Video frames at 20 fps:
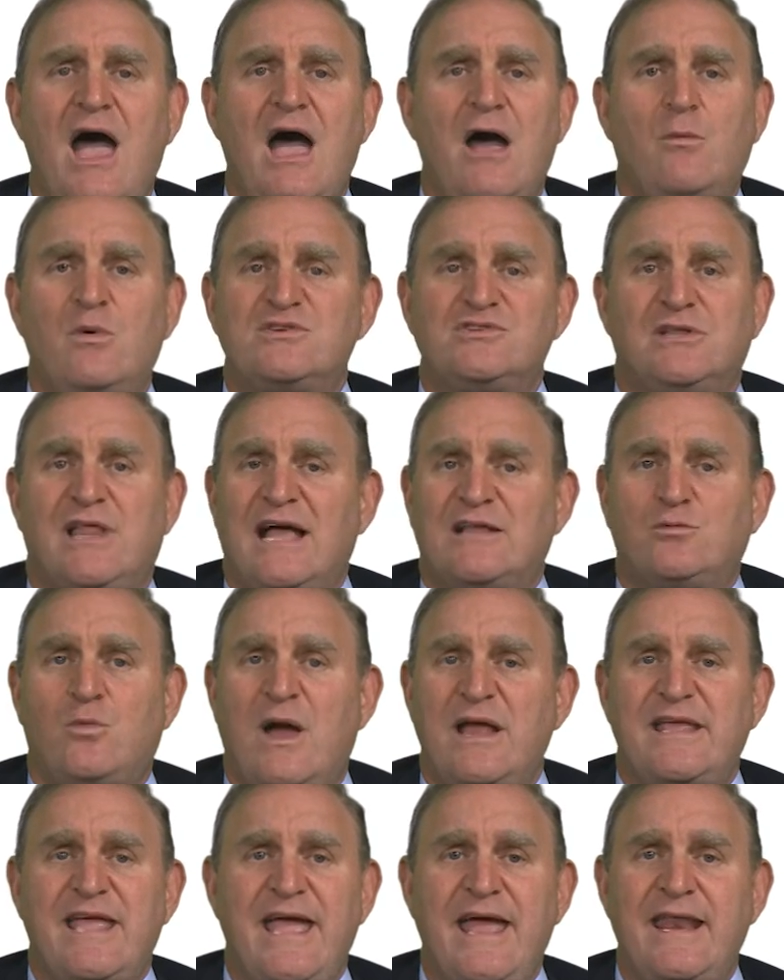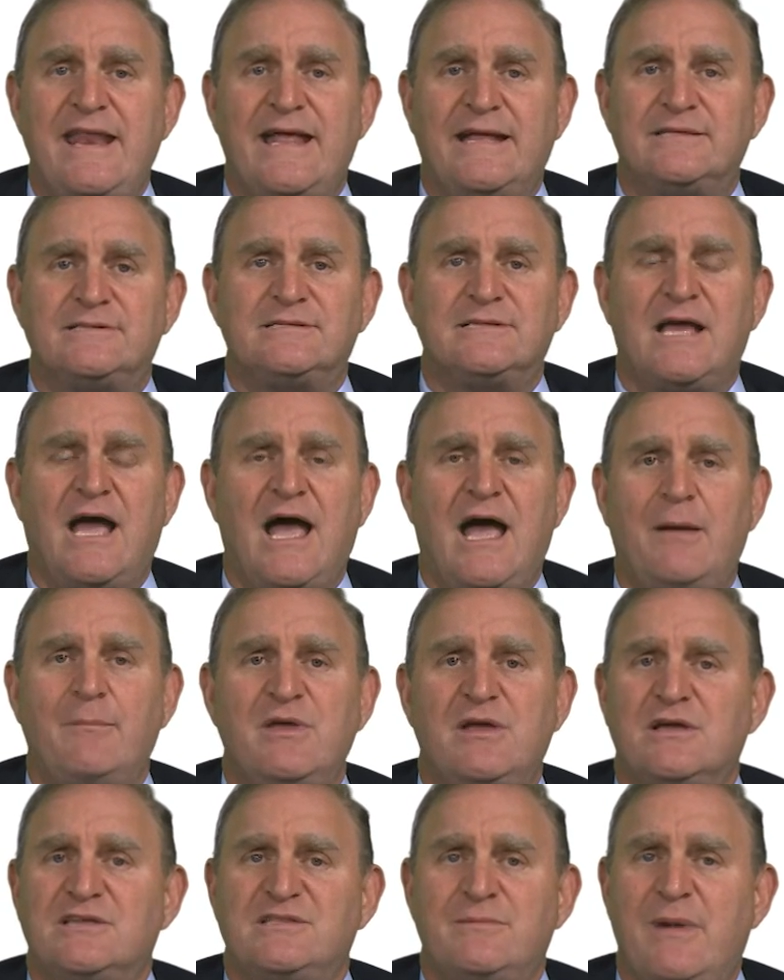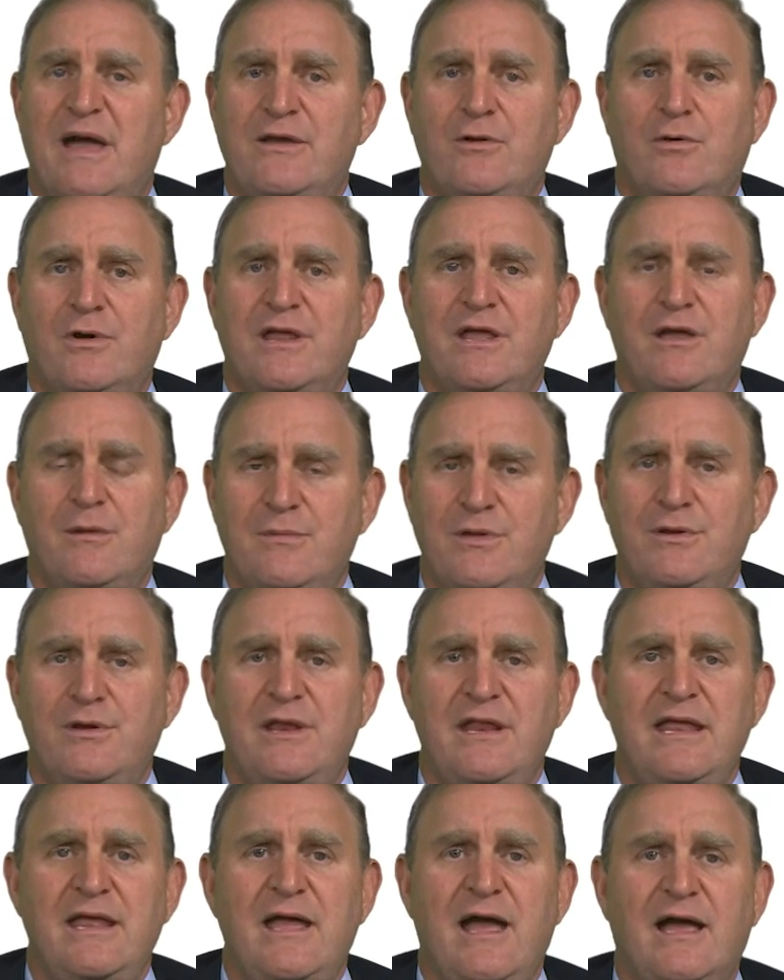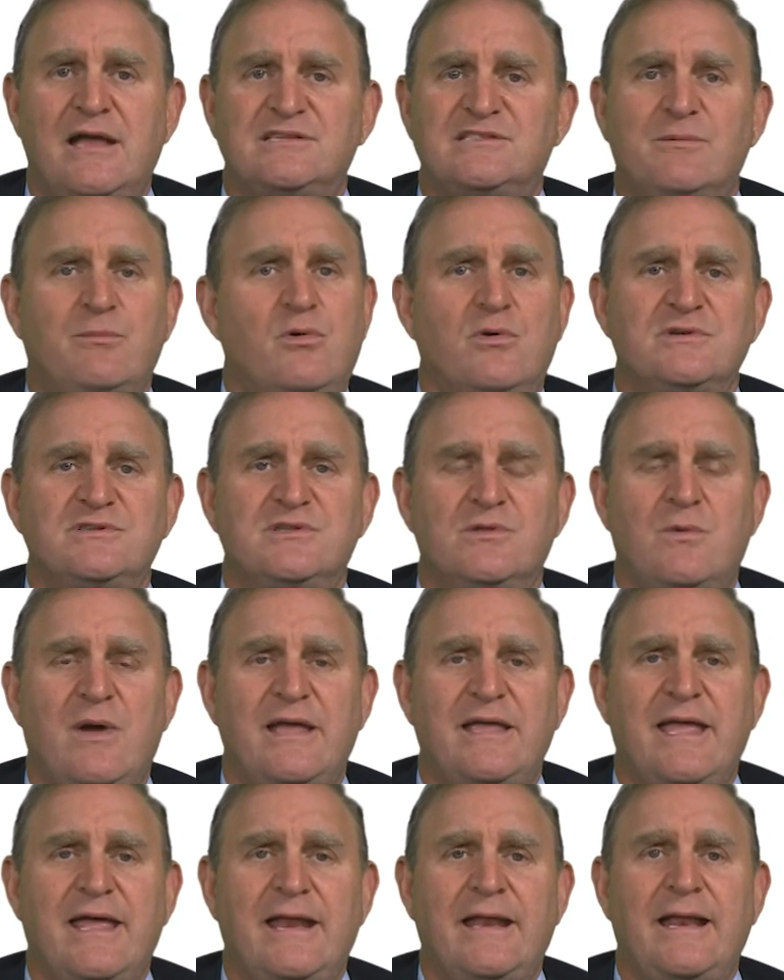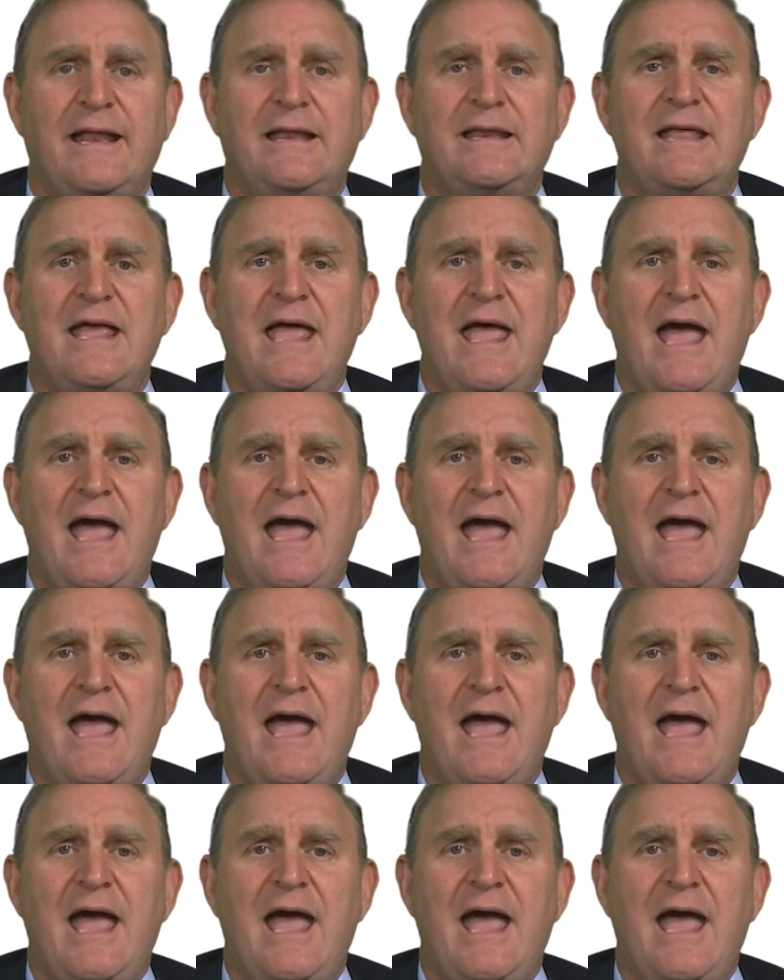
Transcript: uh, which elect white candidates uh, because the minority community uh, supports the white candidate.